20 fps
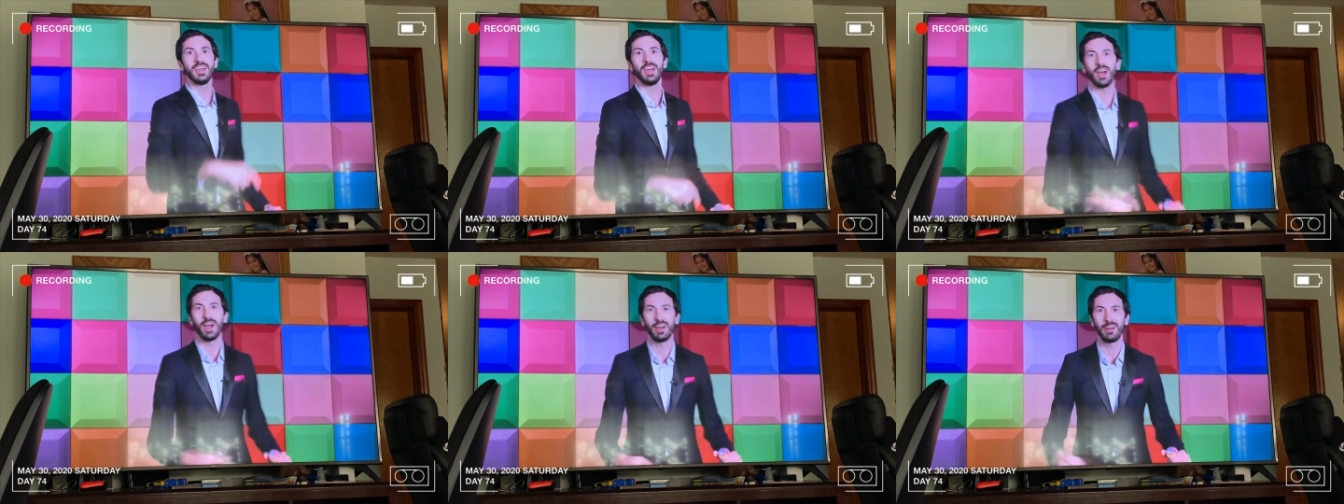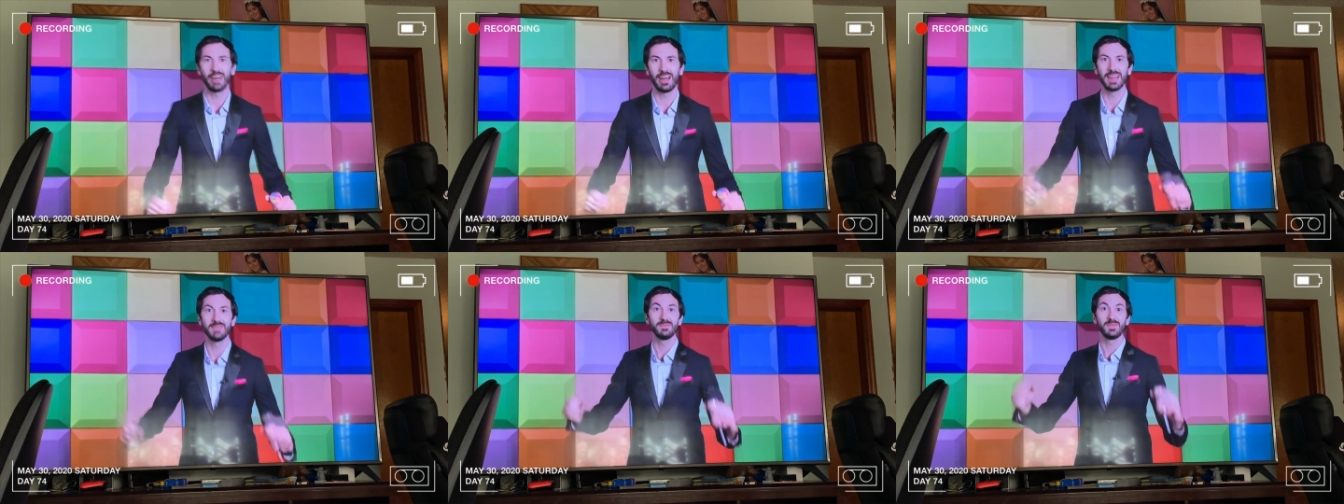All
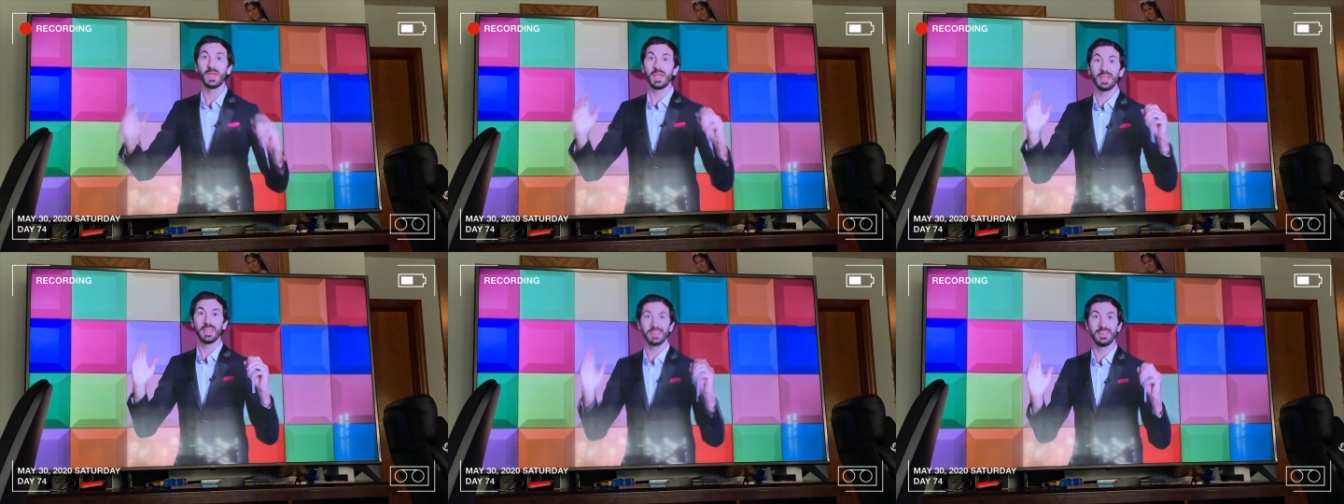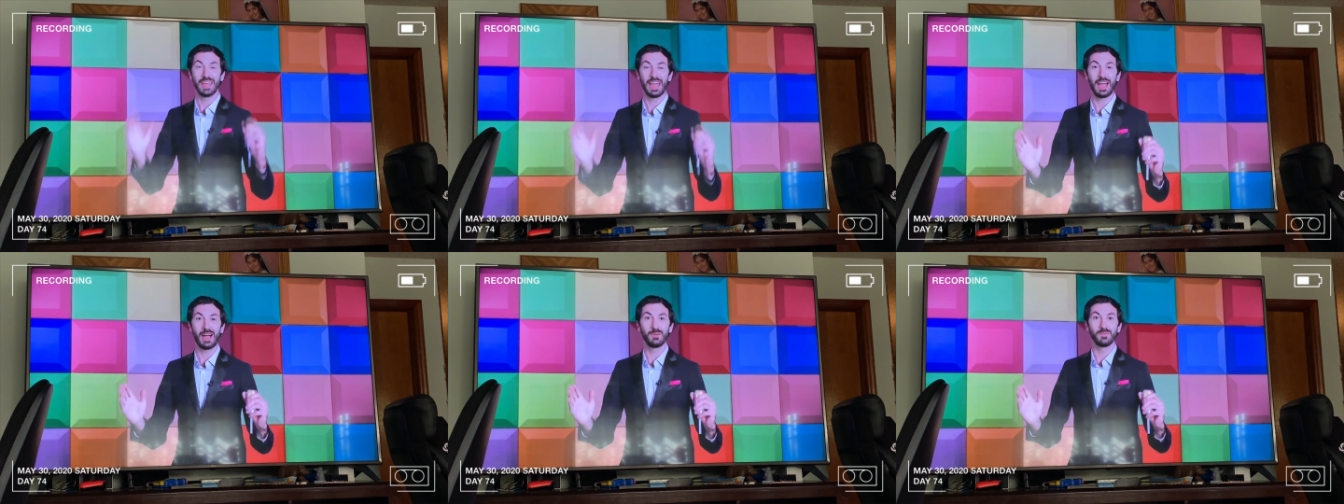right,
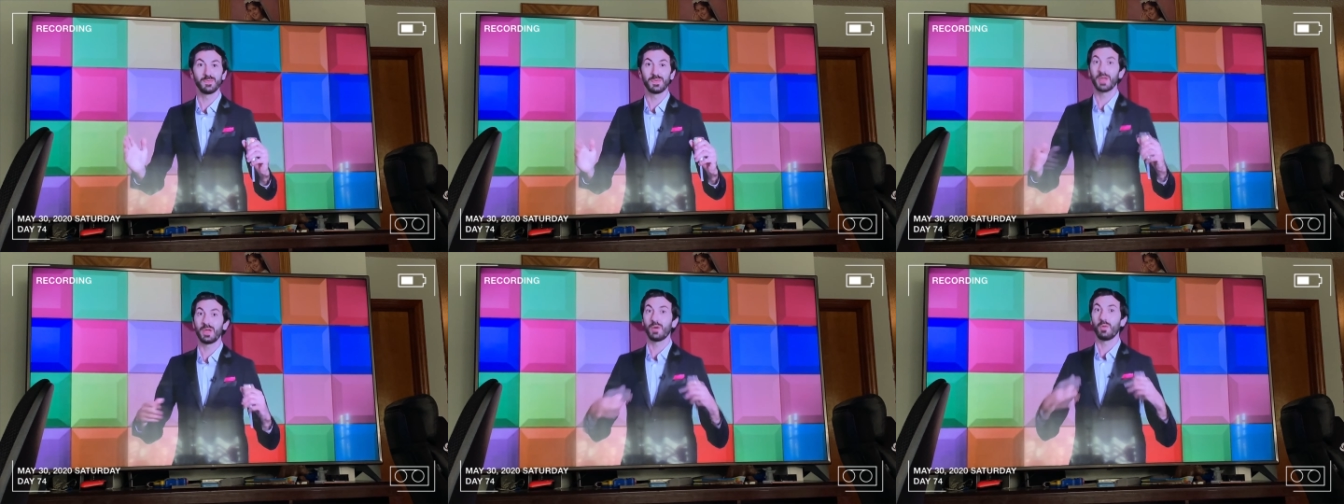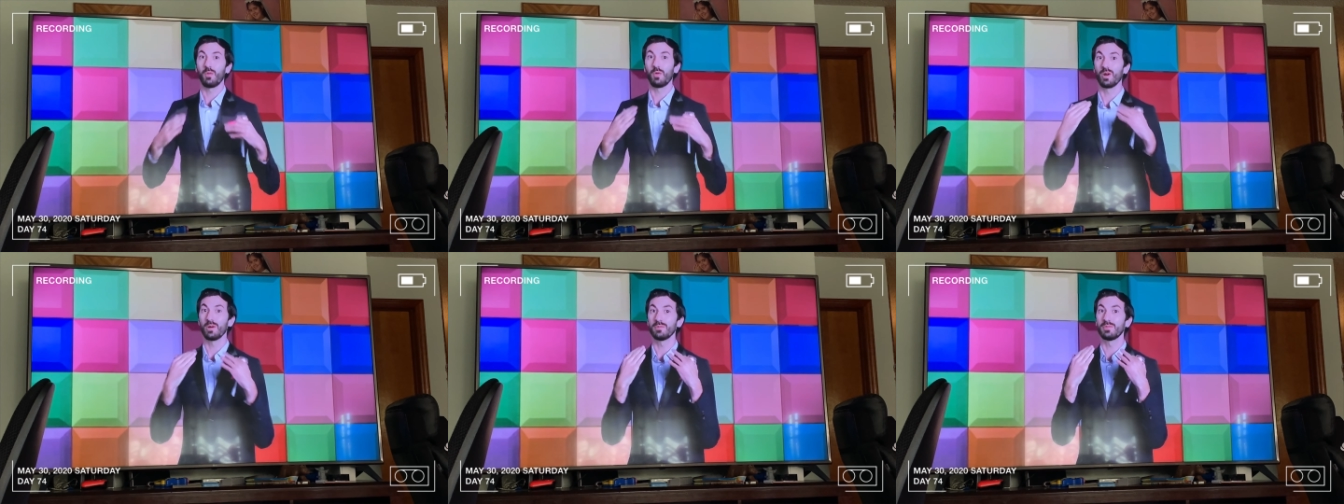now,
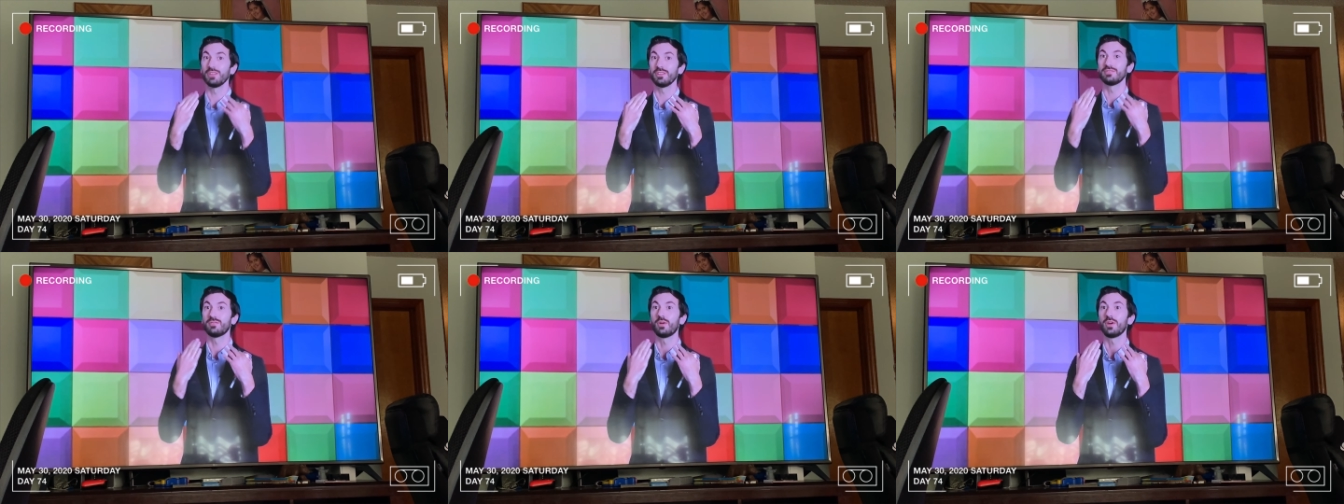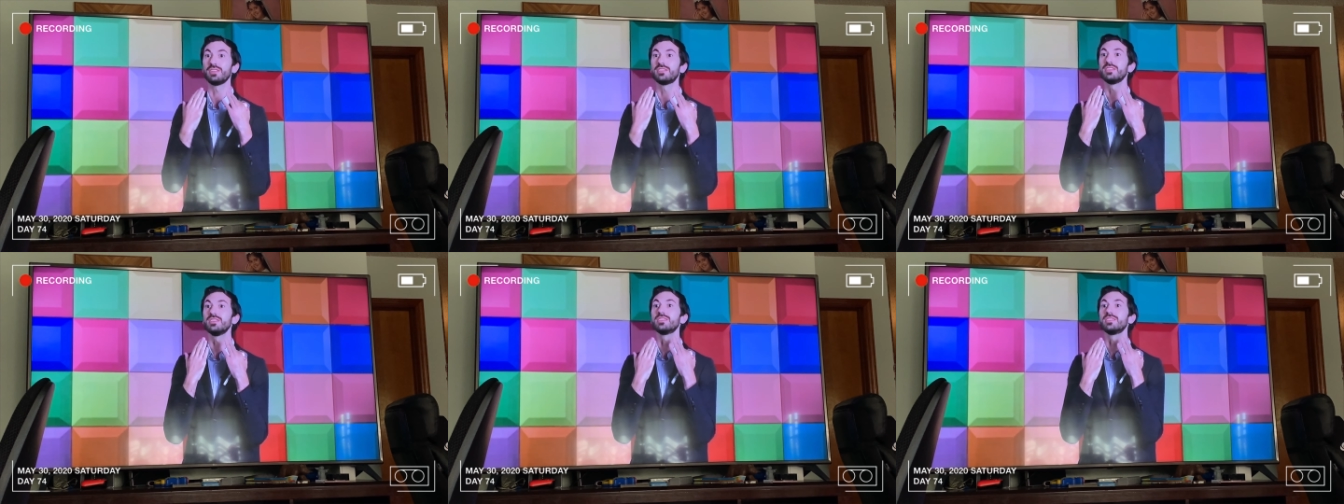warm up those
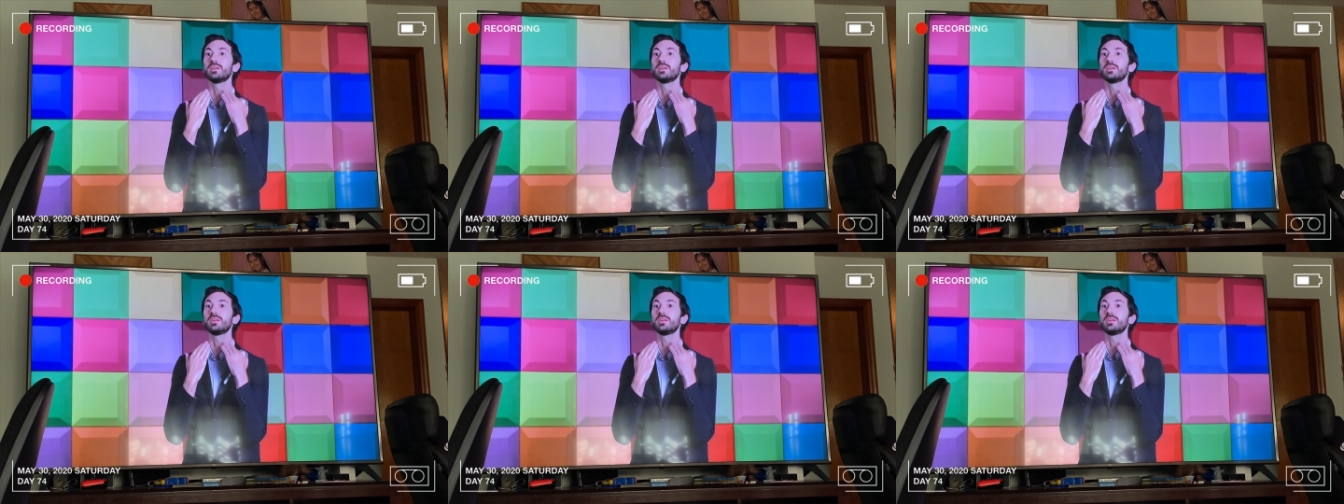voices.